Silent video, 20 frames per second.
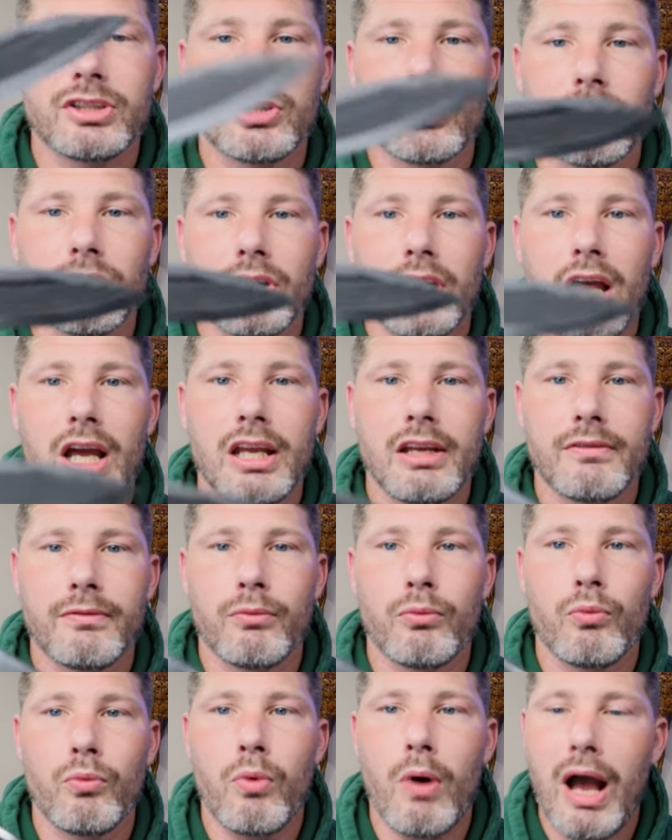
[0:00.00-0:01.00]
in your
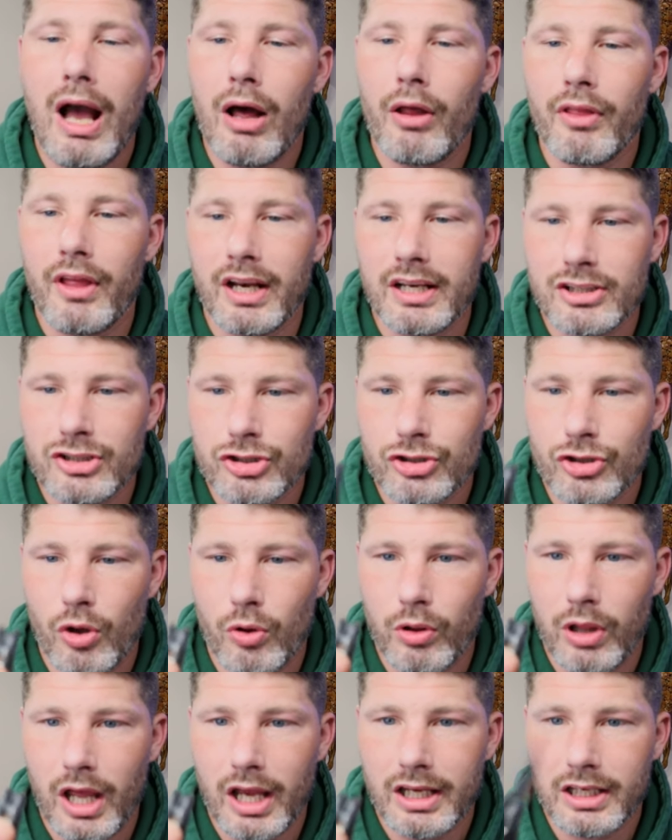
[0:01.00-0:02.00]
life. Wow, that is so
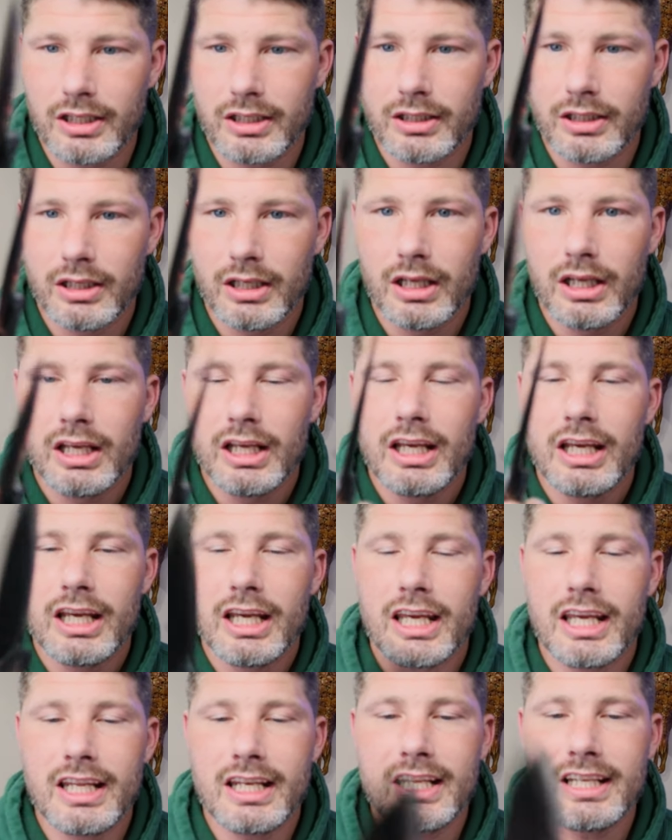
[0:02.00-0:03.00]
light.
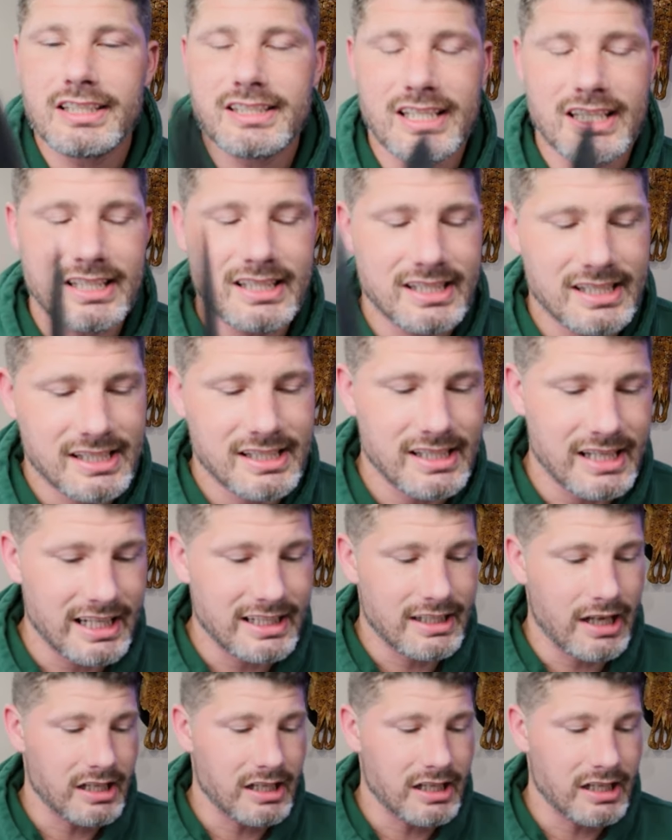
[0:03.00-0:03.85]
It is in, it